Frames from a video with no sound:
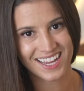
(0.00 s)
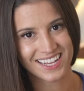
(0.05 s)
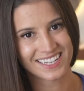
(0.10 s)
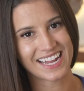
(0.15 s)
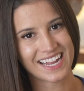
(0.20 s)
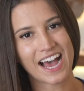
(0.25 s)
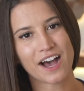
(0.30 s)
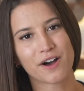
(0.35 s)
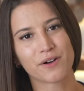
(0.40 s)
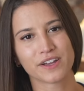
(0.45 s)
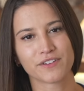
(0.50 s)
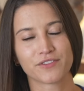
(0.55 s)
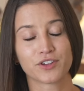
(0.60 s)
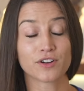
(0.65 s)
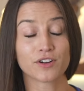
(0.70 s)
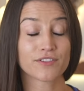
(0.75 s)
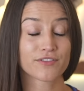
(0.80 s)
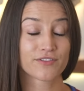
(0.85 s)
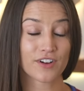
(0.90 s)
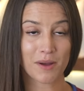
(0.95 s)
Now, if
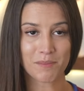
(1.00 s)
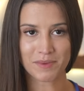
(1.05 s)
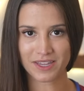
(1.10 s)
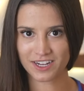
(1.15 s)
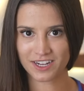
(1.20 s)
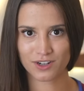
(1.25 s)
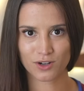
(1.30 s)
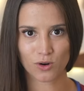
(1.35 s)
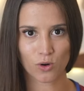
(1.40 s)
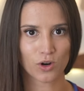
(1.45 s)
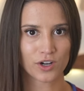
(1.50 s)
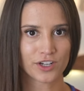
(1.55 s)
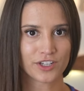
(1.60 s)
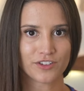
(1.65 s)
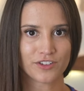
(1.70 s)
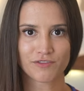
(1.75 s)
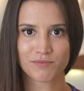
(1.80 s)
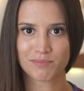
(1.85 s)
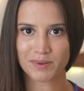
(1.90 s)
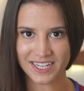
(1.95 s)
you're from here or
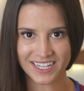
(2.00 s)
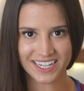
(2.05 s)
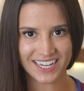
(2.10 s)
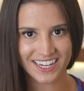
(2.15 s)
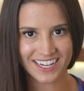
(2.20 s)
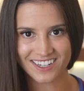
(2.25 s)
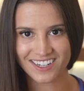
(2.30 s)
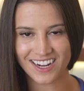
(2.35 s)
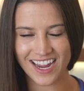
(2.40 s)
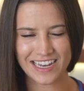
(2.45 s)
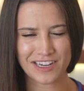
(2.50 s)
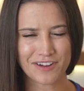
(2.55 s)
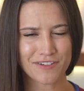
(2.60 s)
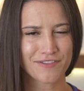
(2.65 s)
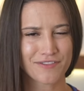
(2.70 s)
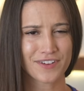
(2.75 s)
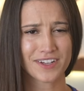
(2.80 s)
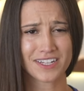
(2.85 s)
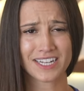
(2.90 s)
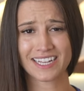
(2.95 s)
you've been here and you
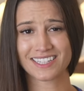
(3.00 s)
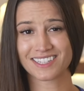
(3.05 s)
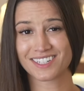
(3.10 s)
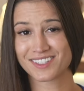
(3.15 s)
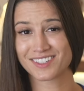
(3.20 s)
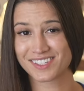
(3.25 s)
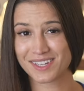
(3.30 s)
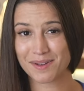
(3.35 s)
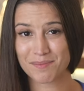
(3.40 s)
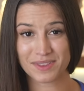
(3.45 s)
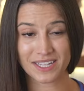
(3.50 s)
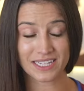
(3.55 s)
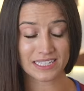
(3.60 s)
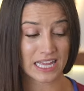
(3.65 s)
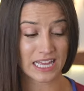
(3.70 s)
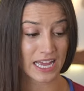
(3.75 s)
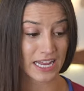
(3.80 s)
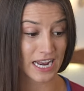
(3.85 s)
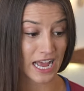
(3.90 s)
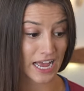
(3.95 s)
feel like there's something
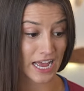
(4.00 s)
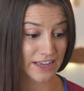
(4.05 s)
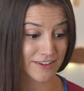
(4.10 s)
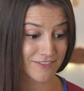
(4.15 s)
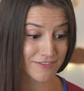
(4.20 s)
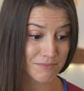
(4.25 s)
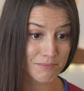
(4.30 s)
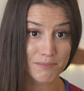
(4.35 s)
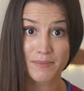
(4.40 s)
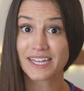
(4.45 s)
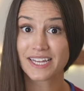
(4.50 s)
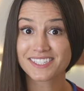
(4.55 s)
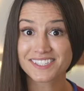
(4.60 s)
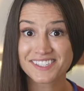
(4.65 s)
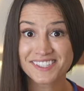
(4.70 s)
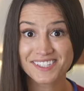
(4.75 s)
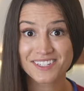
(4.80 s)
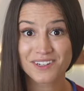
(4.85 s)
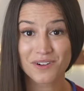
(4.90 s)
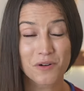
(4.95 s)
that I've
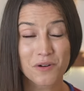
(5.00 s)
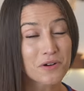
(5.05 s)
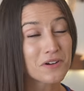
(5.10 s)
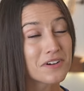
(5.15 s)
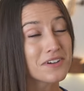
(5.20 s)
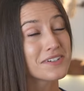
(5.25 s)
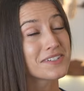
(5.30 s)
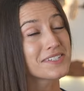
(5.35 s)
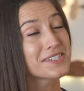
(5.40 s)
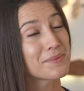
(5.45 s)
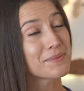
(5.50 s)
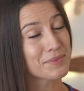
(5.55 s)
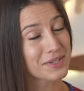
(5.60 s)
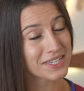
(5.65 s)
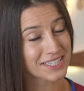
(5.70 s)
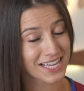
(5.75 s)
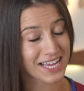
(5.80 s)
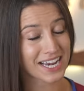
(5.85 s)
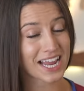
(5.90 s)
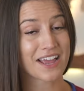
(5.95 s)
missed or
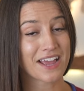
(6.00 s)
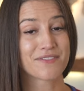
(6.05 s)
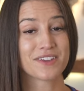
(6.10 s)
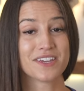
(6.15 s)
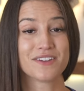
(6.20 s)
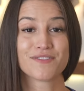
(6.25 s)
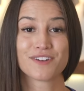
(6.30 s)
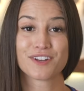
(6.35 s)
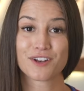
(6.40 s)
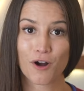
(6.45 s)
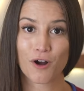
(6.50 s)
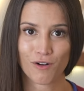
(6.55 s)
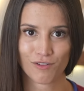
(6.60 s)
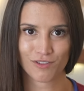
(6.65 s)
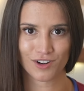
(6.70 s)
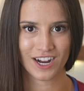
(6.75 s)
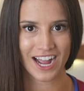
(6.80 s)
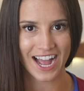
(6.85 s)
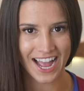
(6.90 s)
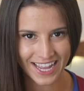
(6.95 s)
something that I've even
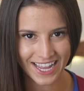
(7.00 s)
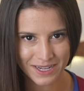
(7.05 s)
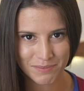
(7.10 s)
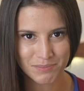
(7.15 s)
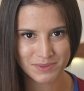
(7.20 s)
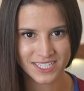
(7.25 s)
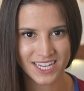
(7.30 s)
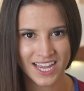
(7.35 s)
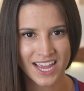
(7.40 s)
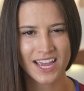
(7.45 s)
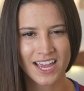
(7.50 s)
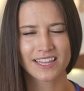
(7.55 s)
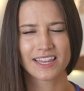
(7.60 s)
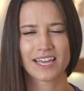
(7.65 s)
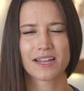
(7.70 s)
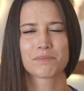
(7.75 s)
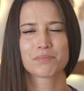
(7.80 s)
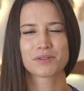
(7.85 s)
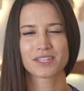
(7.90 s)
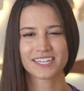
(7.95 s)
overhyped,
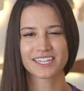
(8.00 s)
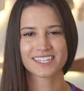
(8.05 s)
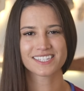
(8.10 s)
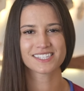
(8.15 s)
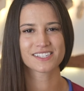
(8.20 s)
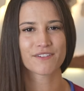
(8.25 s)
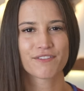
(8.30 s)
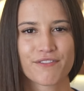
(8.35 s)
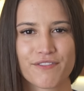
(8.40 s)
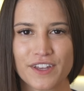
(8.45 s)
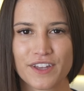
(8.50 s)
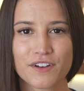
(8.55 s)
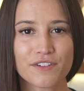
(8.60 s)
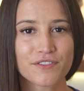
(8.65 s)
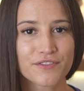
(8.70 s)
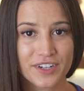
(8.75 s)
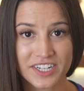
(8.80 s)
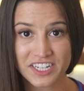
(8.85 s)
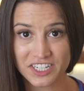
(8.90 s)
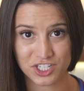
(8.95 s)
then please feel
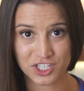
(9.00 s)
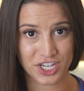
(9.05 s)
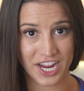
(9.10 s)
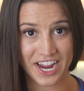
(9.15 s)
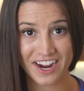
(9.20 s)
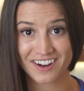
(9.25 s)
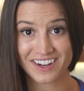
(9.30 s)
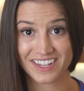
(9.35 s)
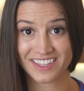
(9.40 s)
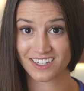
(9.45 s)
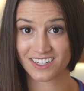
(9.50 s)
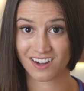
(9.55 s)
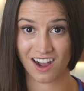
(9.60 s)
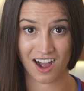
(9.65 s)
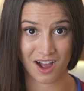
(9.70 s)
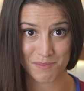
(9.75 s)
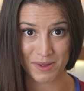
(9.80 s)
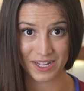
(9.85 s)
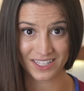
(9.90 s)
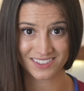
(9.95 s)
free to share in the
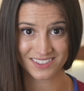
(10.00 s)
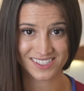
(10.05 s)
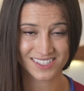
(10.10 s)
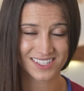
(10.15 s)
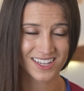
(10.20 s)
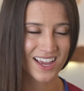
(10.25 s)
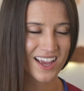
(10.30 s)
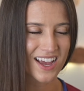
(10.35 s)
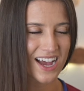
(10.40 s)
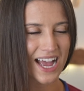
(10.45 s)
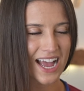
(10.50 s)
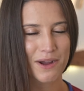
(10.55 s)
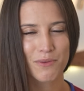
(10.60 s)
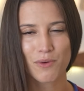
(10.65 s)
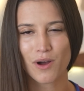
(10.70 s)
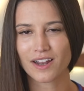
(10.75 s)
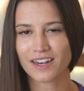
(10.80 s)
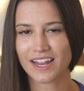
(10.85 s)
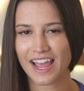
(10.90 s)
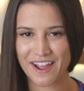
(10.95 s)
comments. I
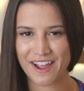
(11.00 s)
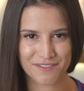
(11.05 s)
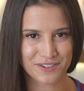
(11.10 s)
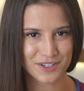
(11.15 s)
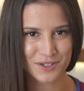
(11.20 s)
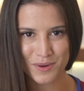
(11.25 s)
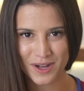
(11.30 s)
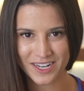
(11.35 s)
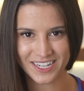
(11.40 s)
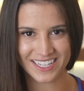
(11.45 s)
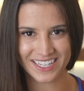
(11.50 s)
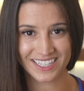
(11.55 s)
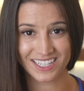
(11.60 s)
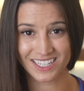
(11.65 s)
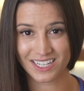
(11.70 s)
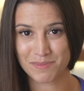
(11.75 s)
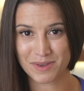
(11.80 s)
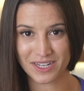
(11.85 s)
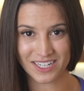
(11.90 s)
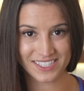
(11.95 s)
want everyone in the
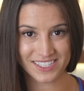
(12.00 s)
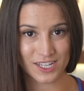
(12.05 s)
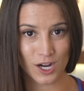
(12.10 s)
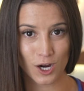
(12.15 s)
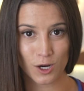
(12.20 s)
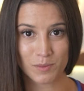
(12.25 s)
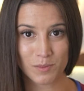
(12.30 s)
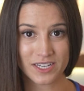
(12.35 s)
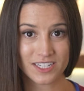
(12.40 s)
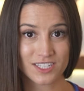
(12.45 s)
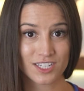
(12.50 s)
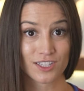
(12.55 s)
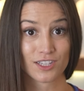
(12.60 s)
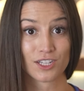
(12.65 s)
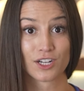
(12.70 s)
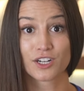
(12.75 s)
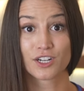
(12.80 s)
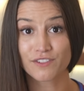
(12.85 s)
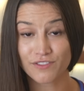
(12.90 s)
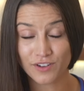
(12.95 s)
Limitless Army to
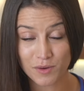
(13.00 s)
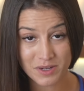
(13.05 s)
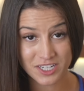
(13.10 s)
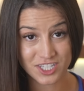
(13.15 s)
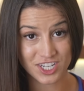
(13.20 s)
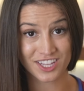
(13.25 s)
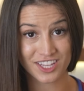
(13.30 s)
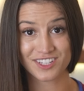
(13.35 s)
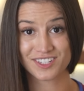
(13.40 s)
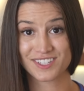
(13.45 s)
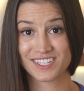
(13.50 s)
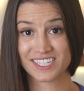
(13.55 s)
learn from each other's